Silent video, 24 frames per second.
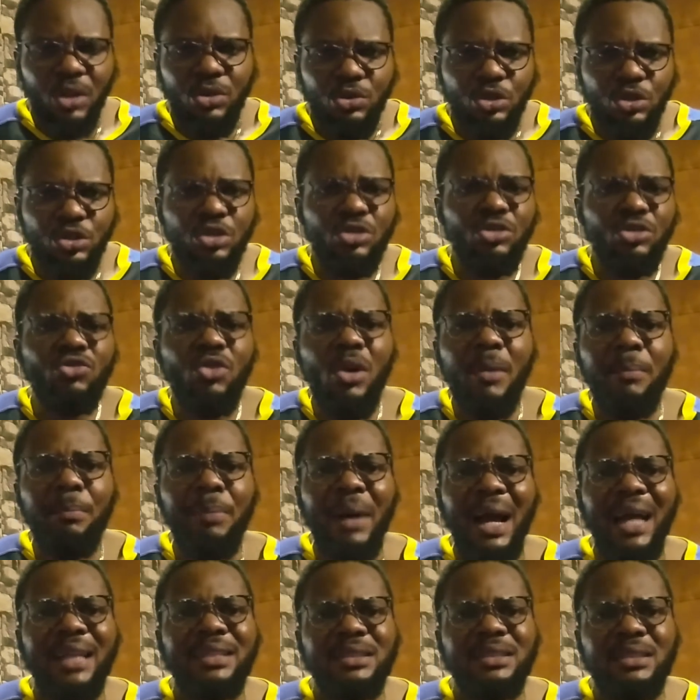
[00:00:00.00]
using drum
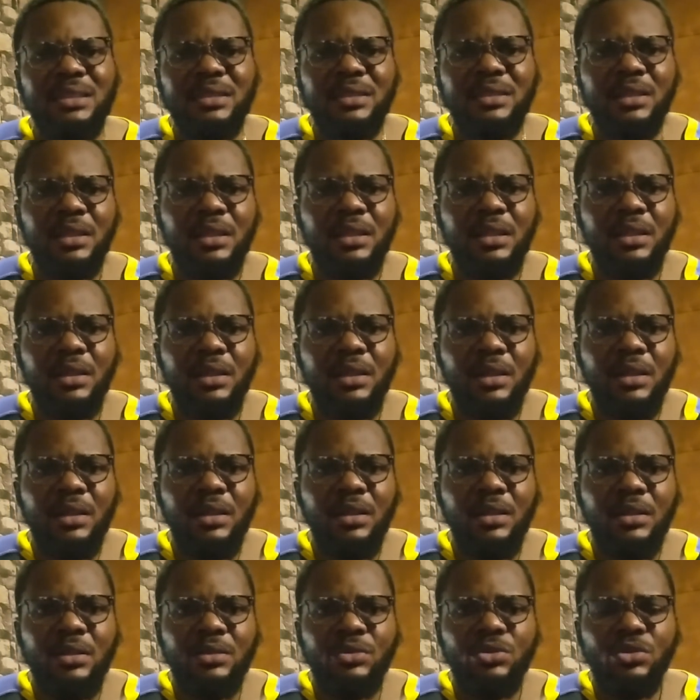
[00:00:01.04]
pads,
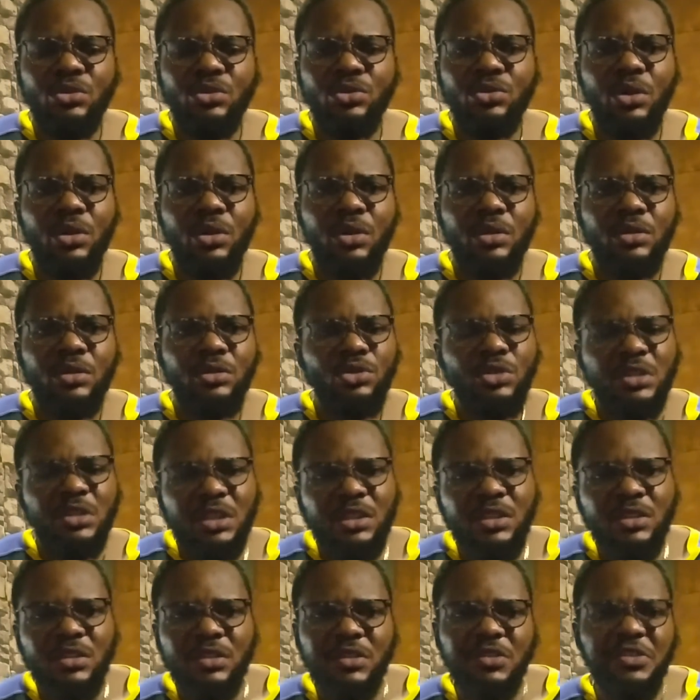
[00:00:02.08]
you know,
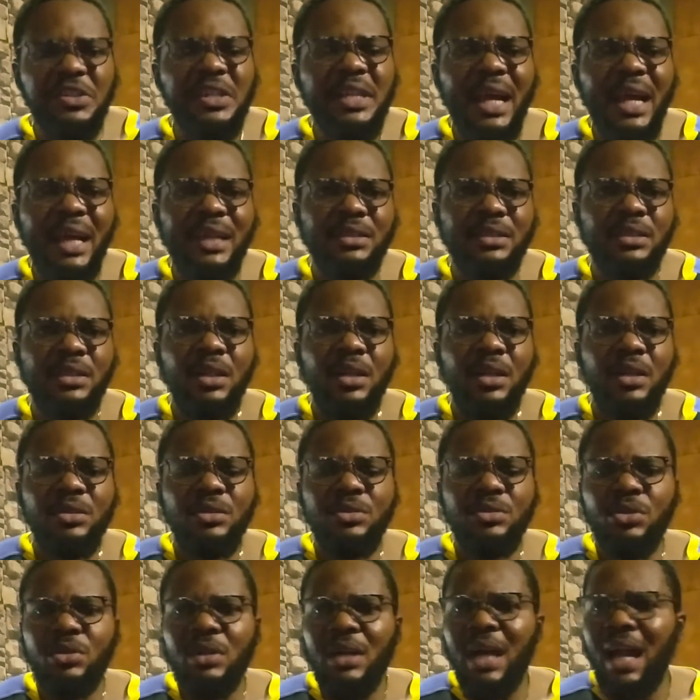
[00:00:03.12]
using triggers.
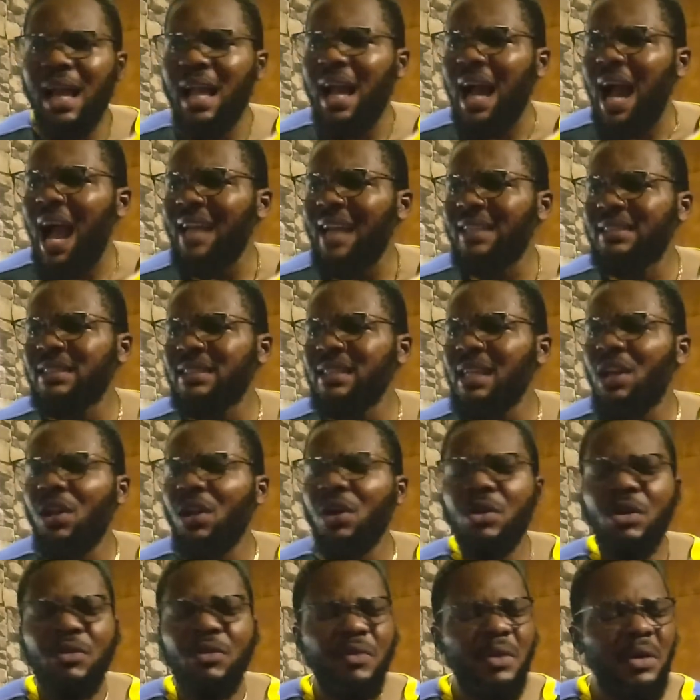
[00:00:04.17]
You know, I see a
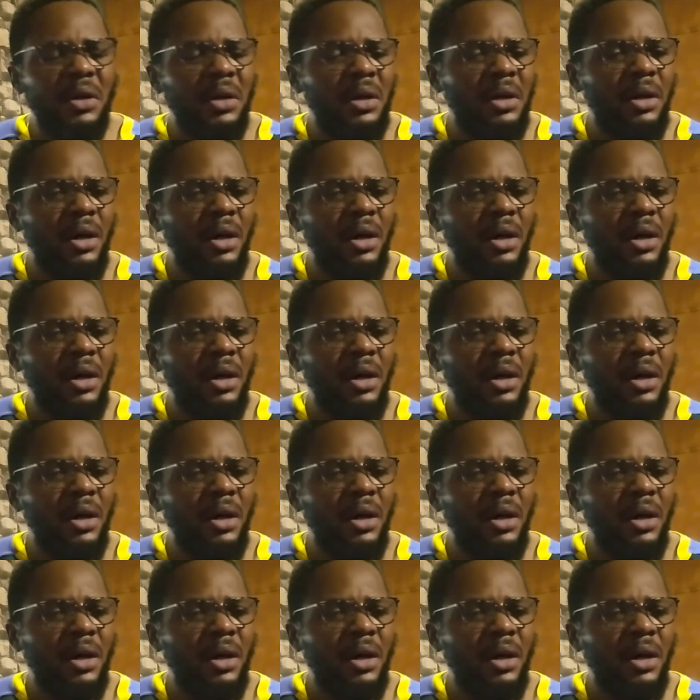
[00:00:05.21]
lot of